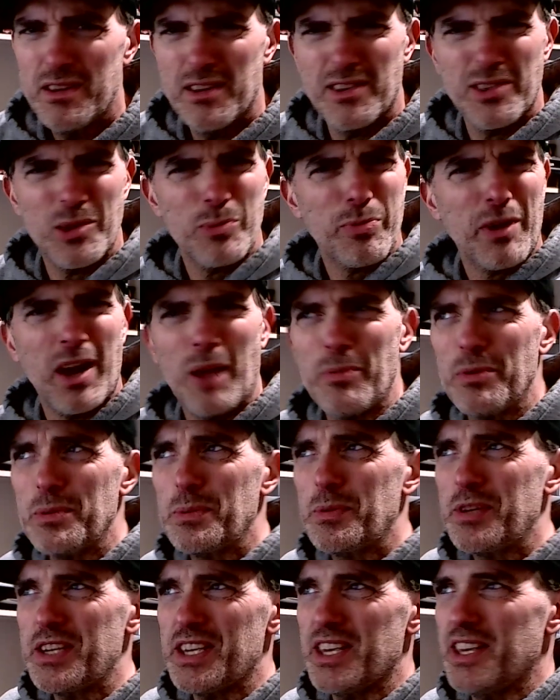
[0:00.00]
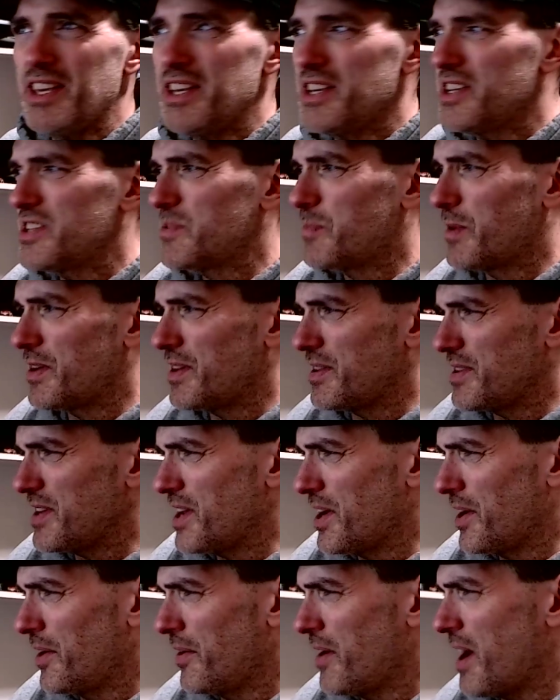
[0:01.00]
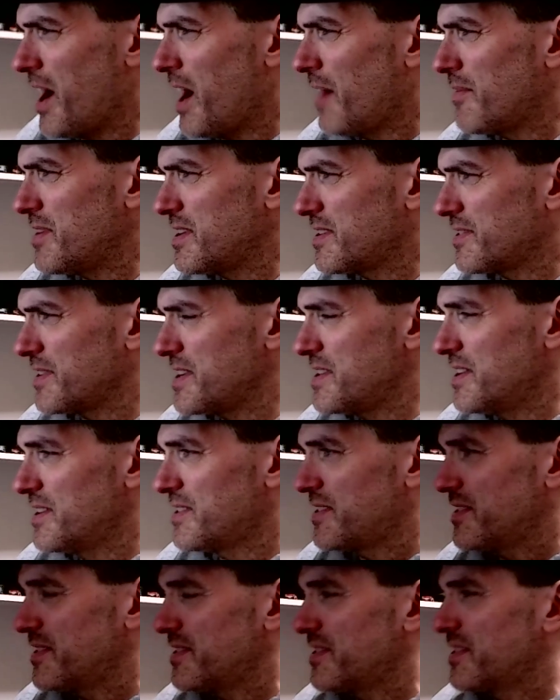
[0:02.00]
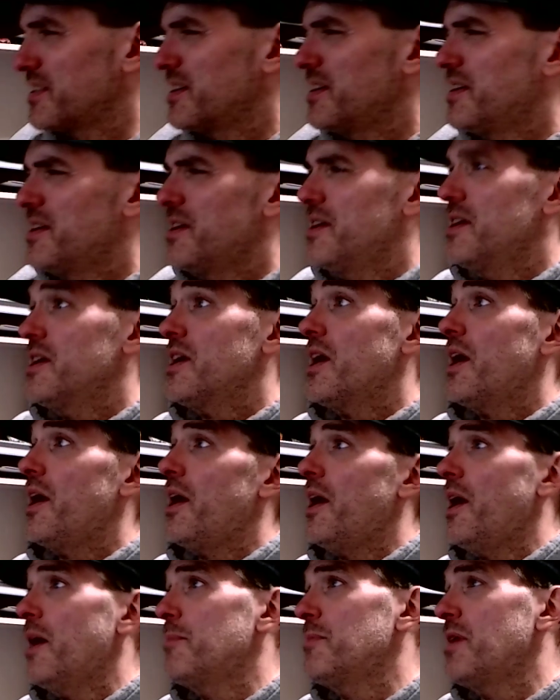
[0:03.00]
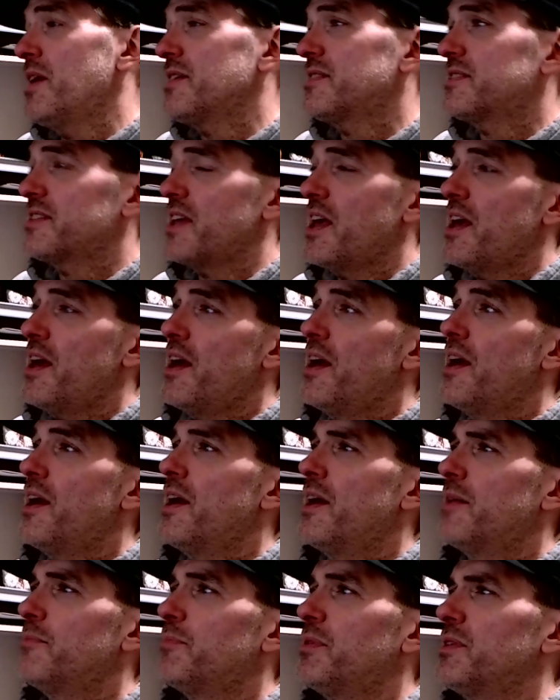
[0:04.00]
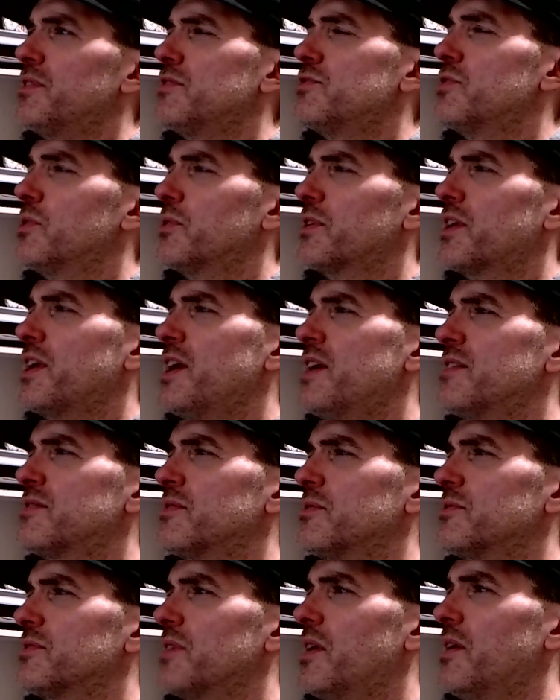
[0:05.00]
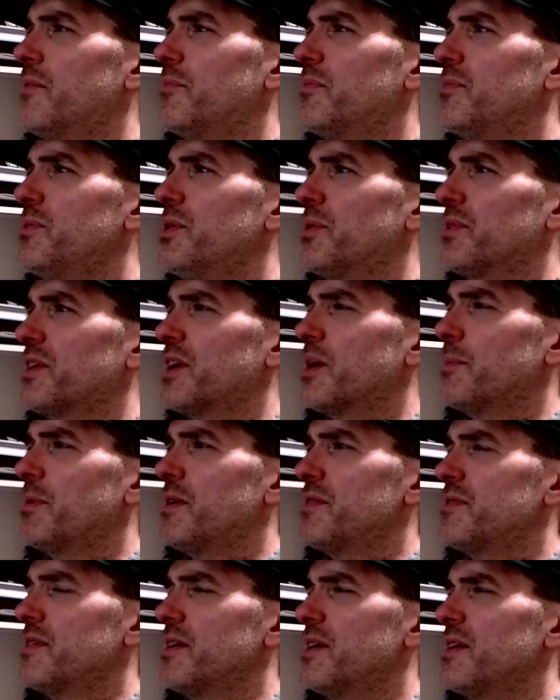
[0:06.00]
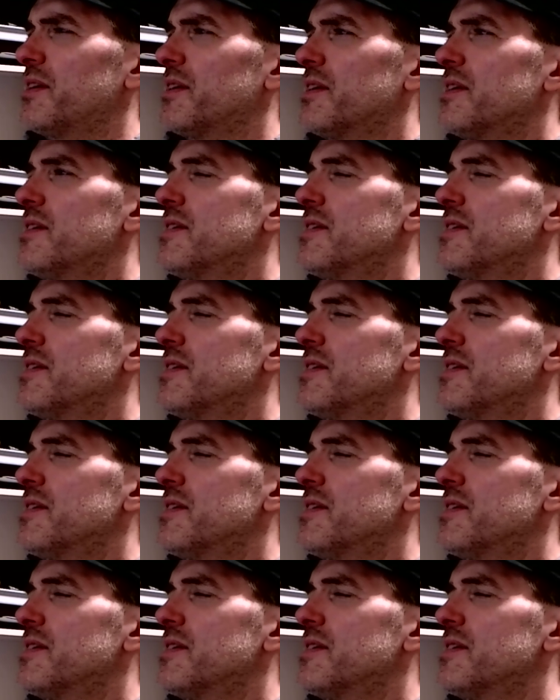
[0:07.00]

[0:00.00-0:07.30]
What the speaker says: There probably is, but obviously this is MSN. Billy Joe cancels. Oh, we don't care about that.